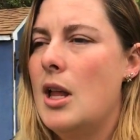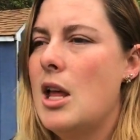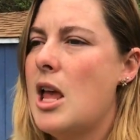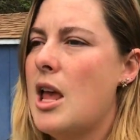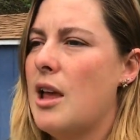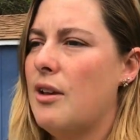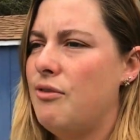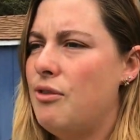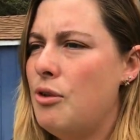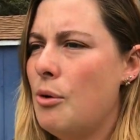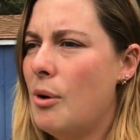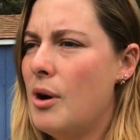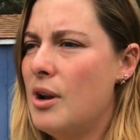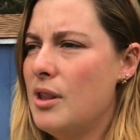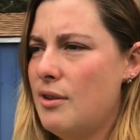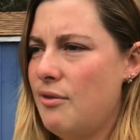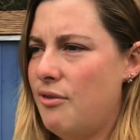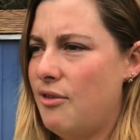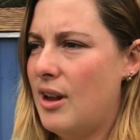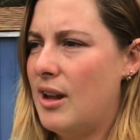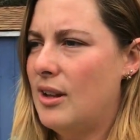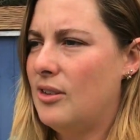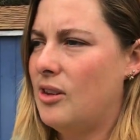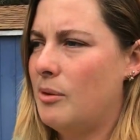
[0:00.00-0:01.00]
If you're on the
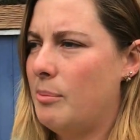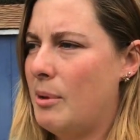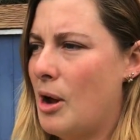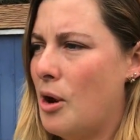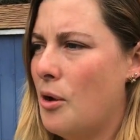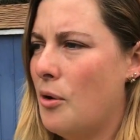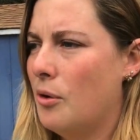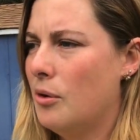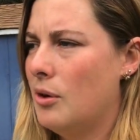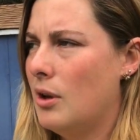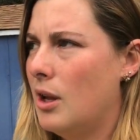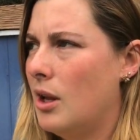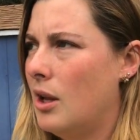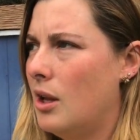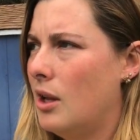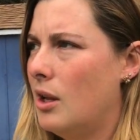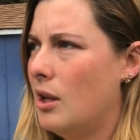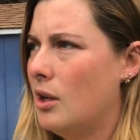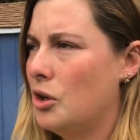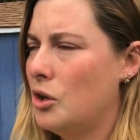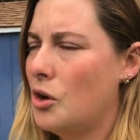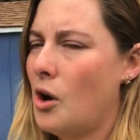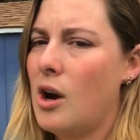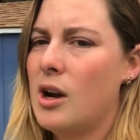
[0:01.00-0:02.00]
fence about
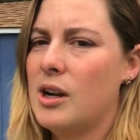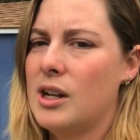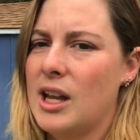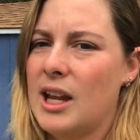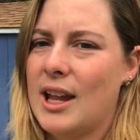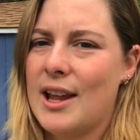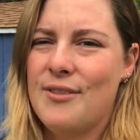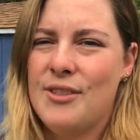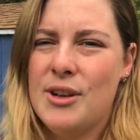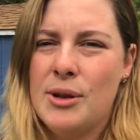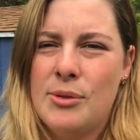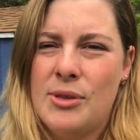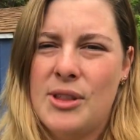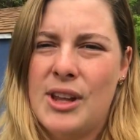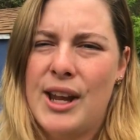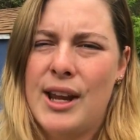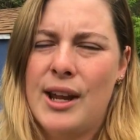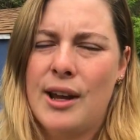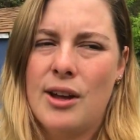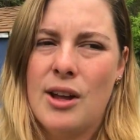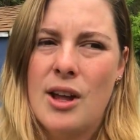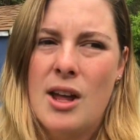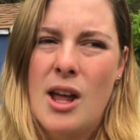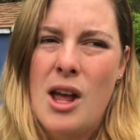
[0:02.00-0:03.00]
gardening, if you
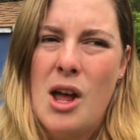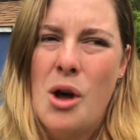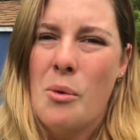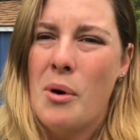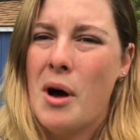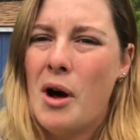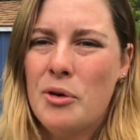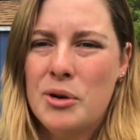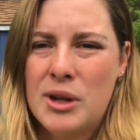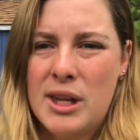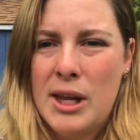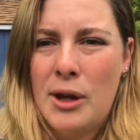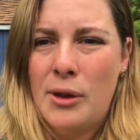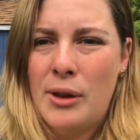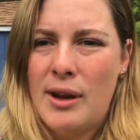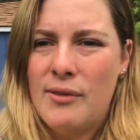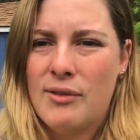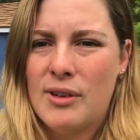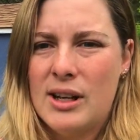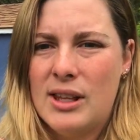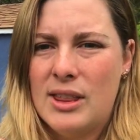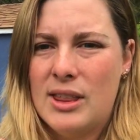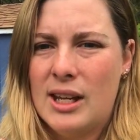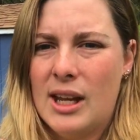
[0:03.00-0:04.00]
think, well, I'll kill
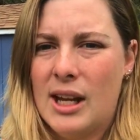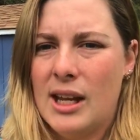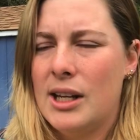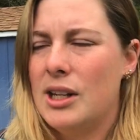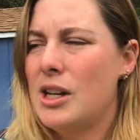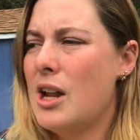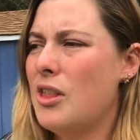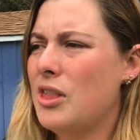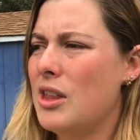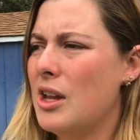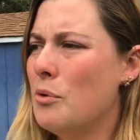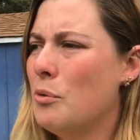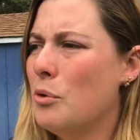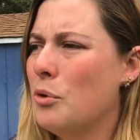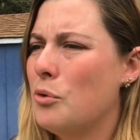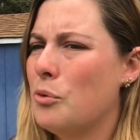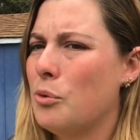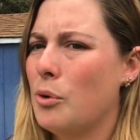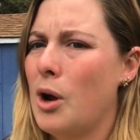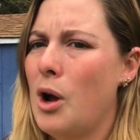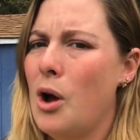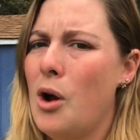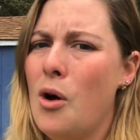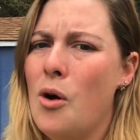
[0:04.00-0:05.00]
everything and nothing will
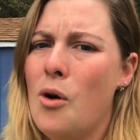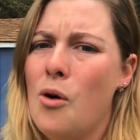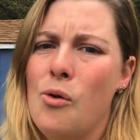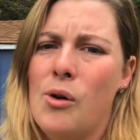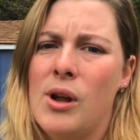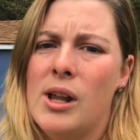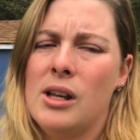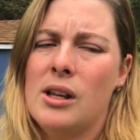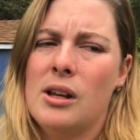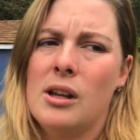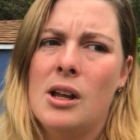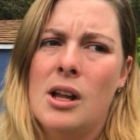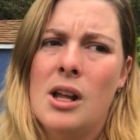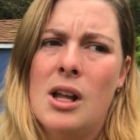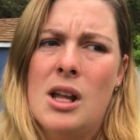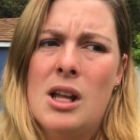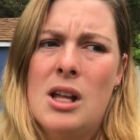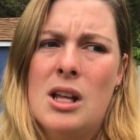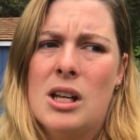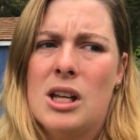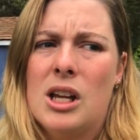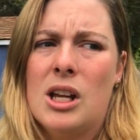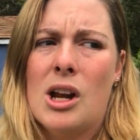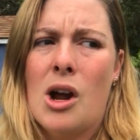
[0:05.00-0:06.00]
grow and,
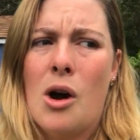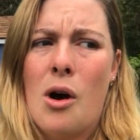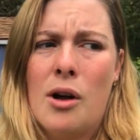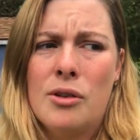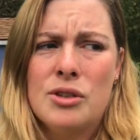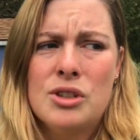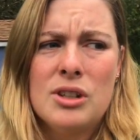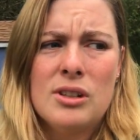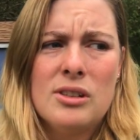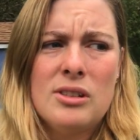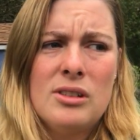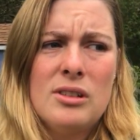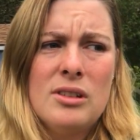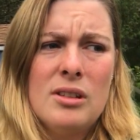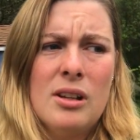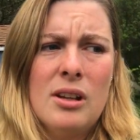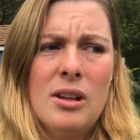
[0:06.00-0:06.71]
you know, I'll just,